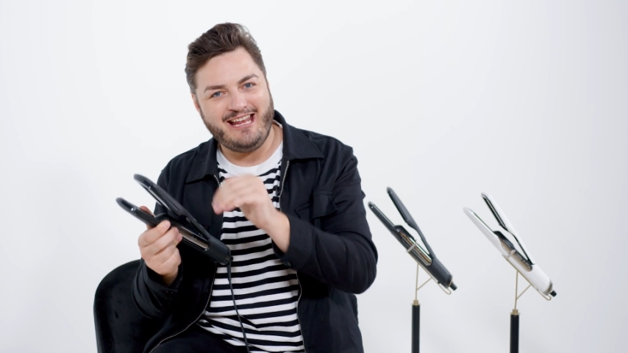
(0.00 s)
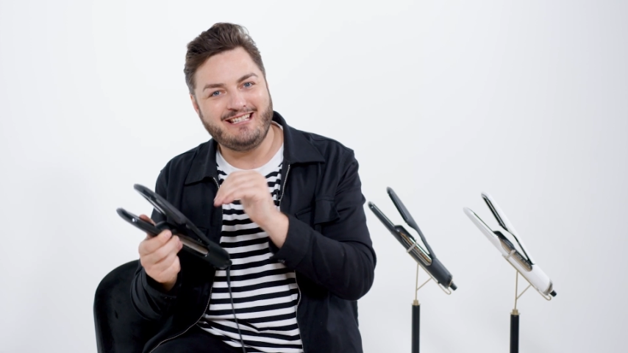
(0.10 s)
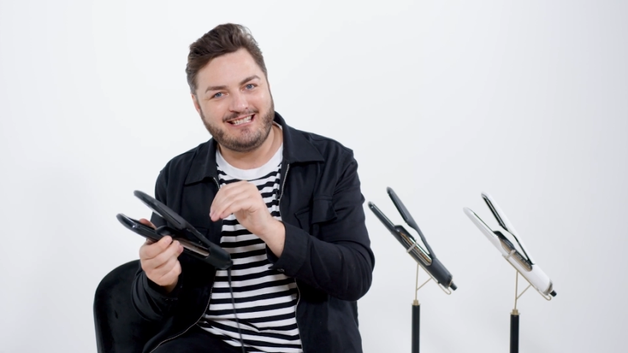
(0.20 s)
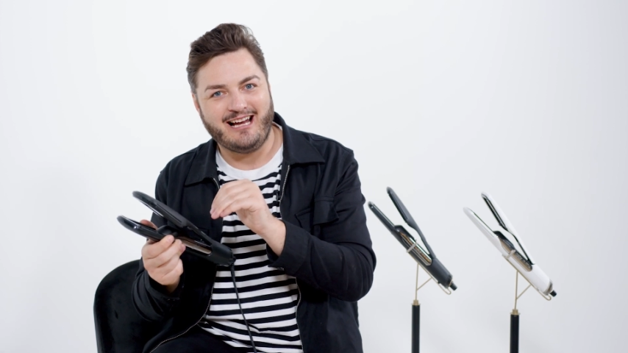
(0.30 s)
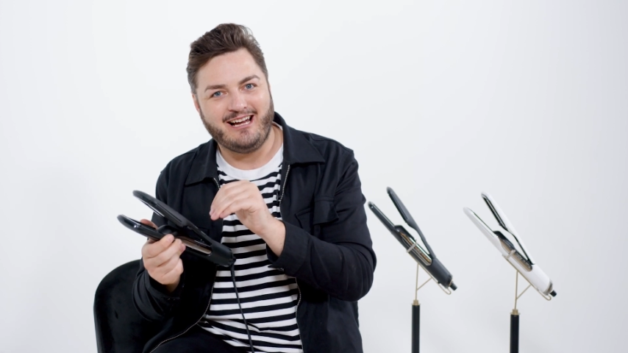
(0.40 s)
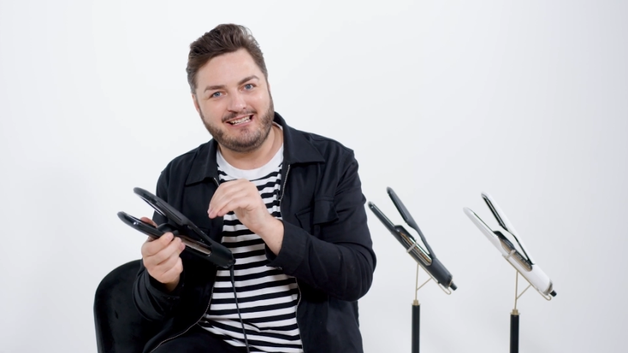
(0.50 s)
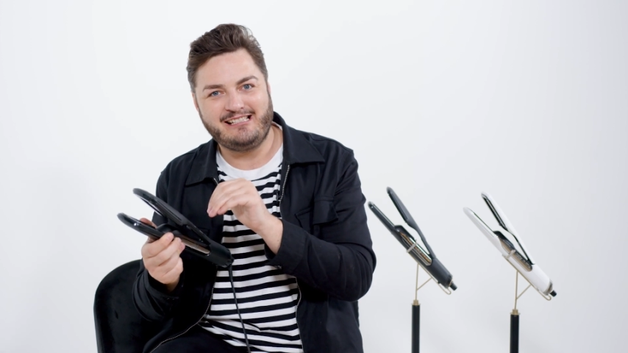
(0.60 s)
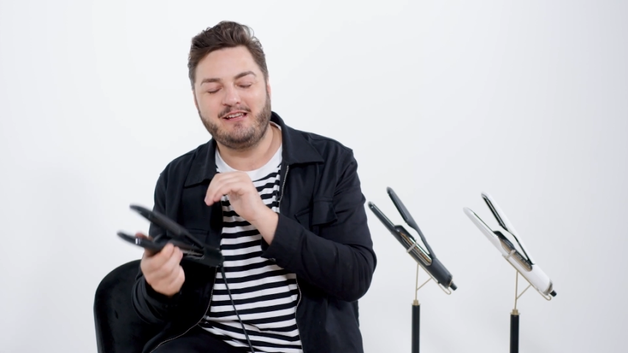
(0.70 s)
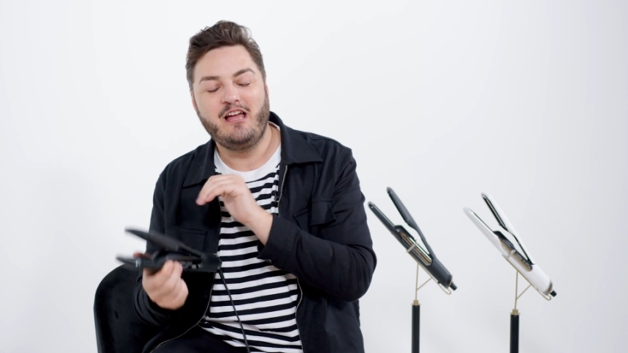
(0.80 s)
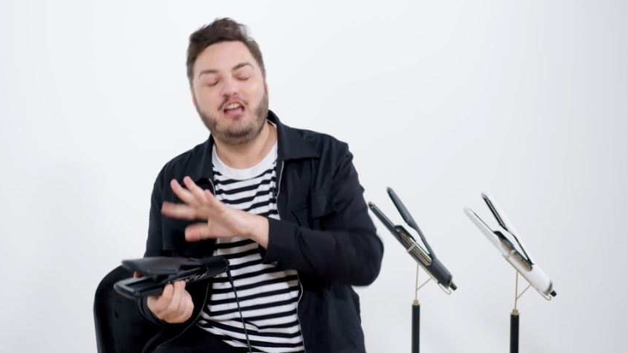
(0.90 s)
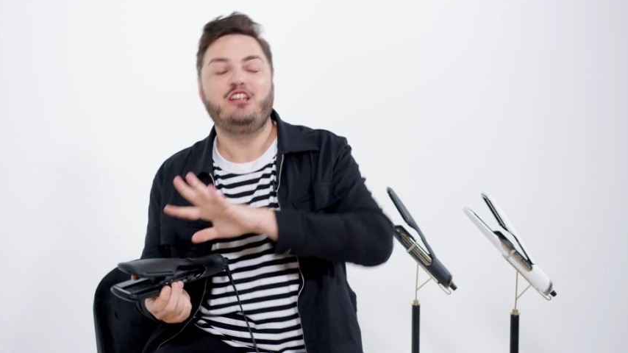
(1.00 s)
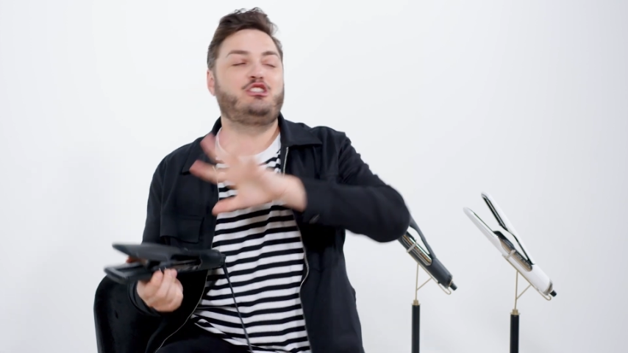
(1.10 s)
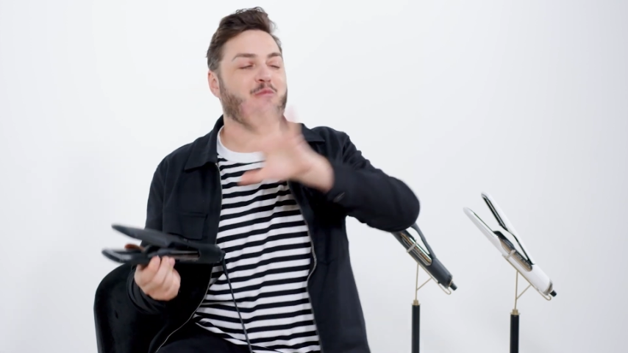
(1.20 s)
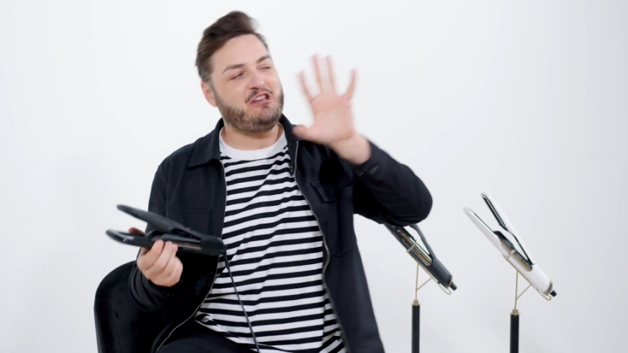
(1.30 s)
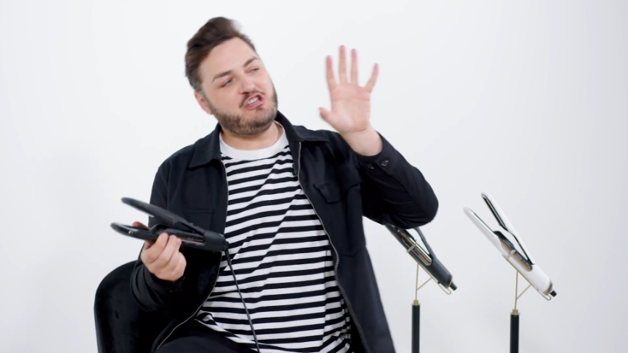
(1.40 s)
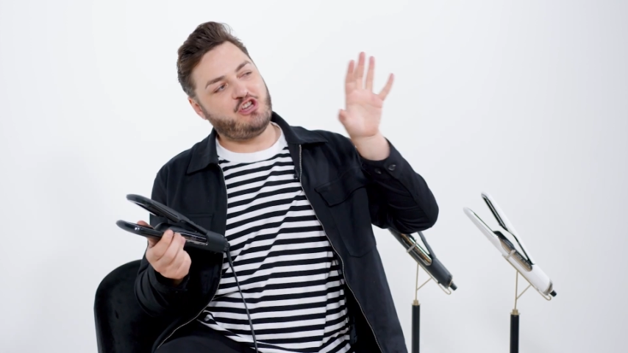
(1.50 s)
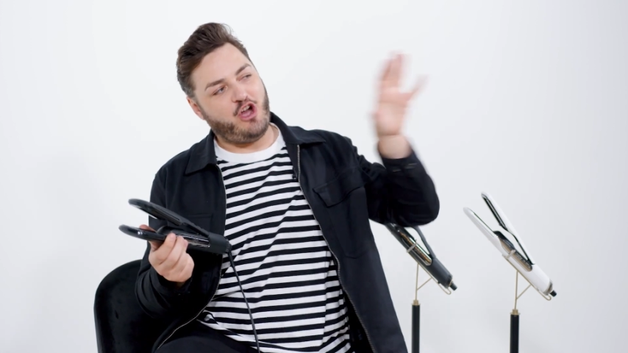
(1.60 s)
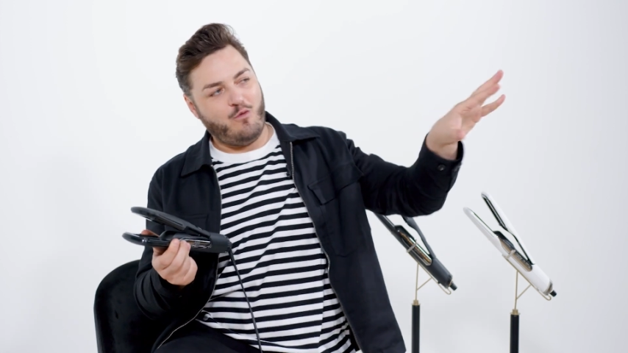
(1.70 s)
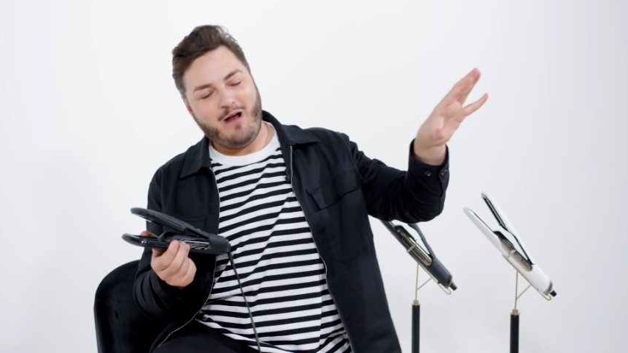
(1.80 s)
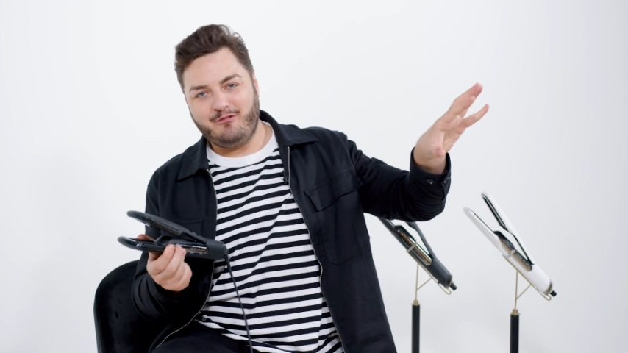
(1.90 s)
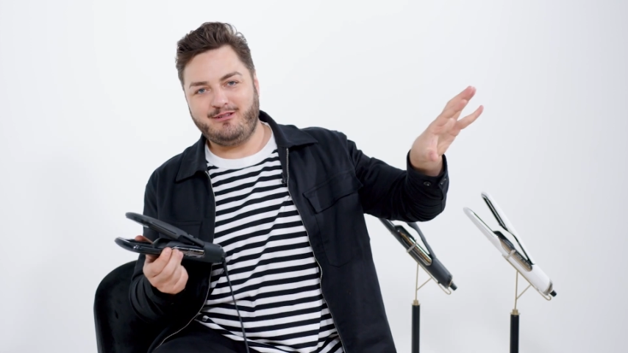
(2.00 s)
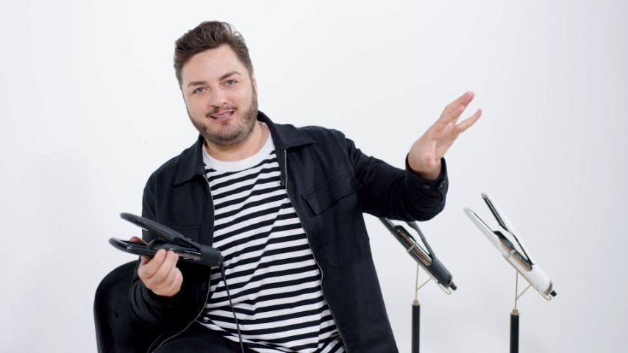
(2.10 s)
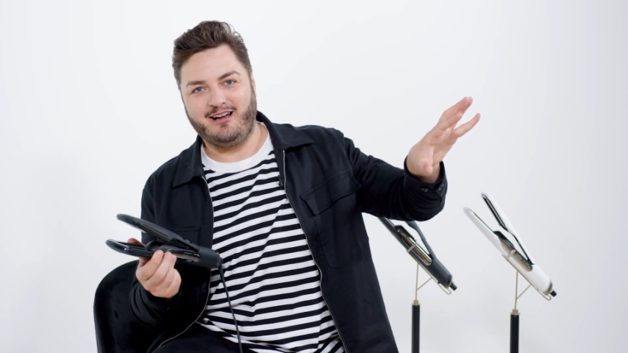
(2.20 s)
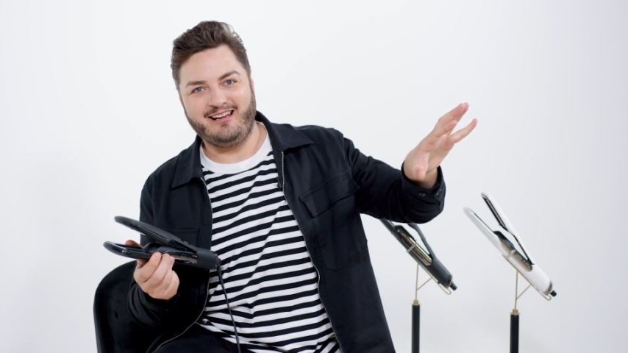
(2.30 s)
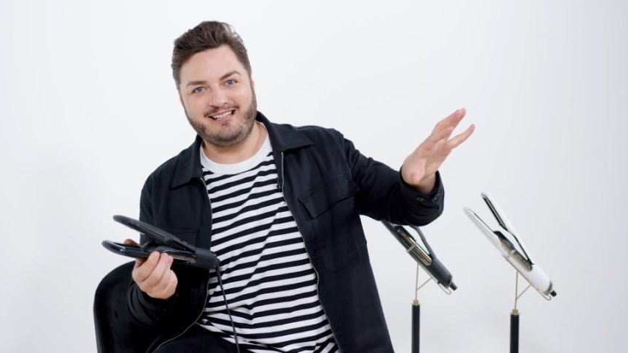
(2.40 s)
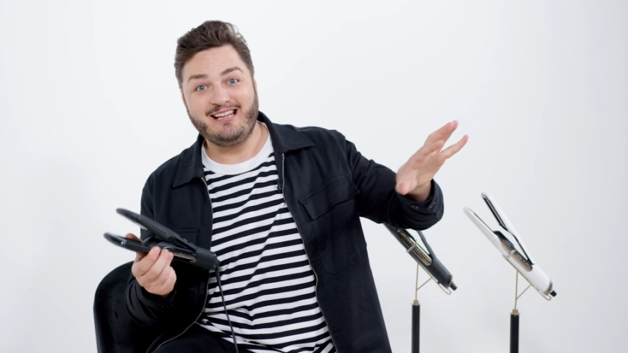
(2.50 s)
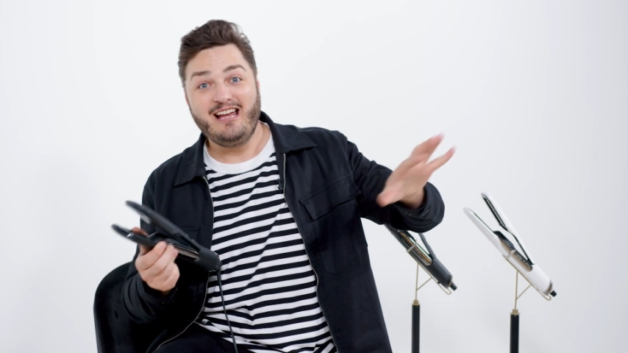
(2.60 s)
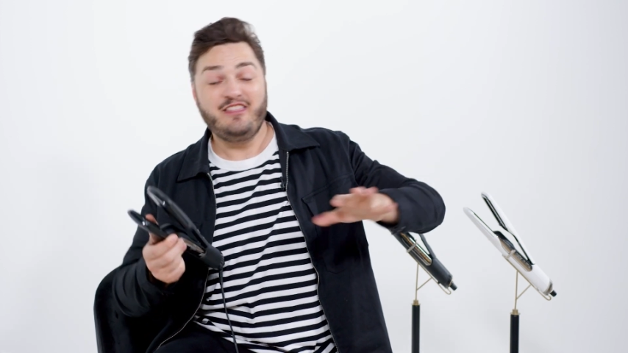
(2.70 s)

inside. So when you go outside,